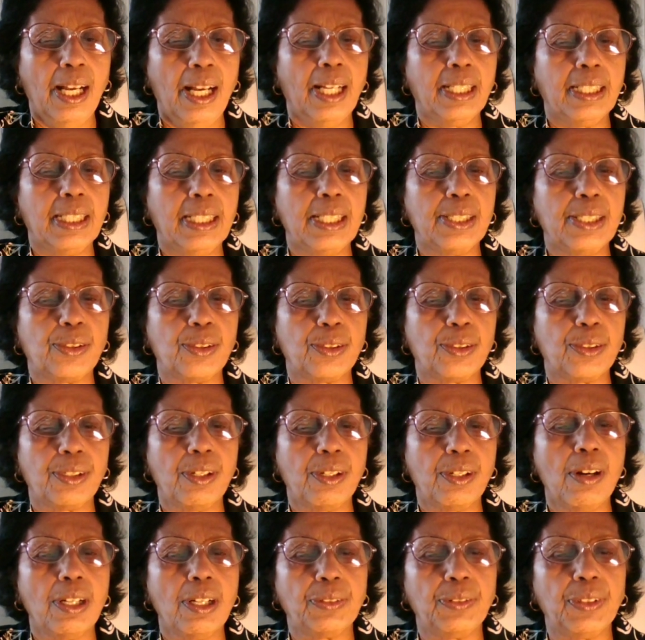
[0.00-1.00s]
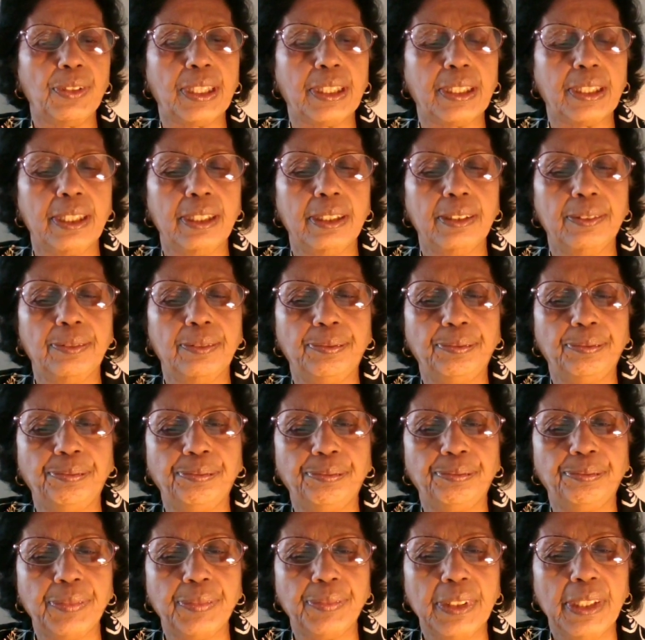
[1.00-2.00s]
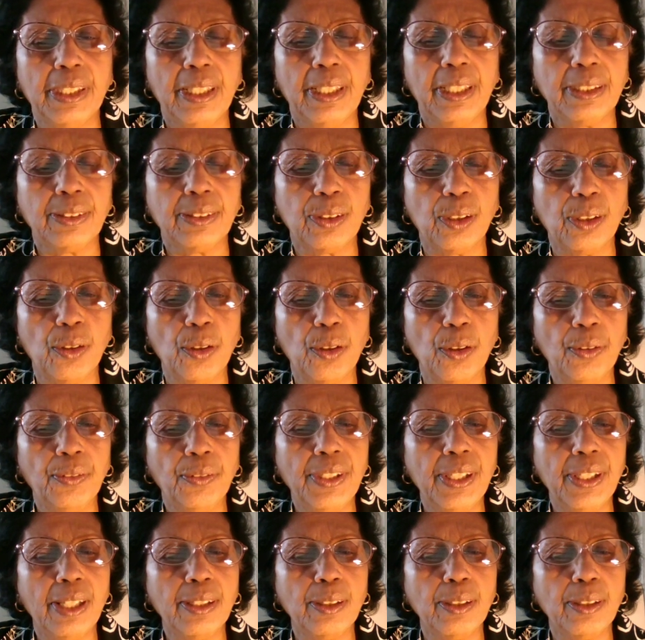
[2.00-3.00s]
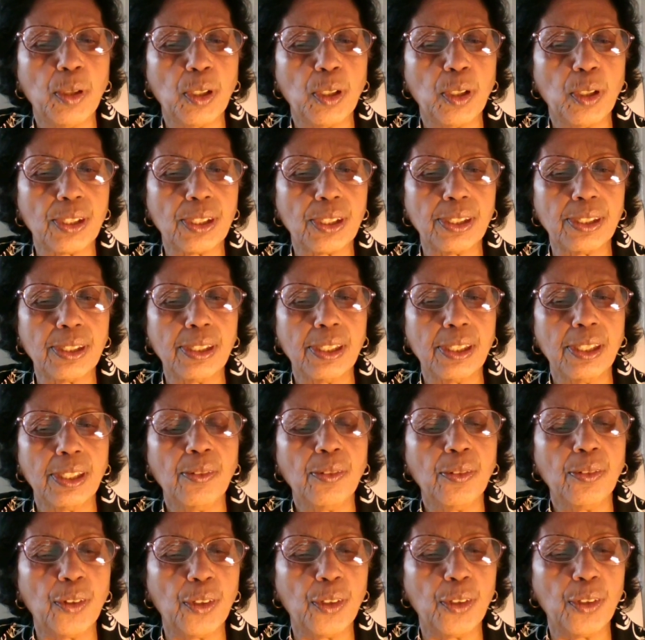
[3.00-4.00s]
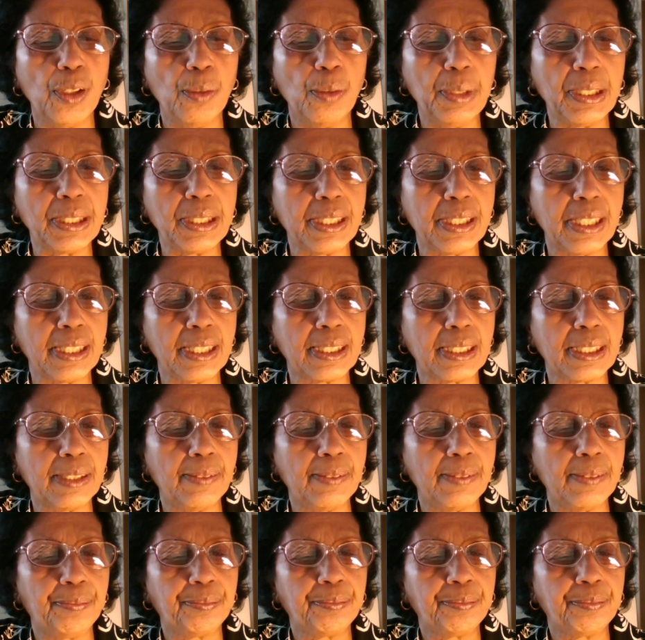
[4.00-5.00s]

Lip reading: at least to start with. So they are the bosses for your business.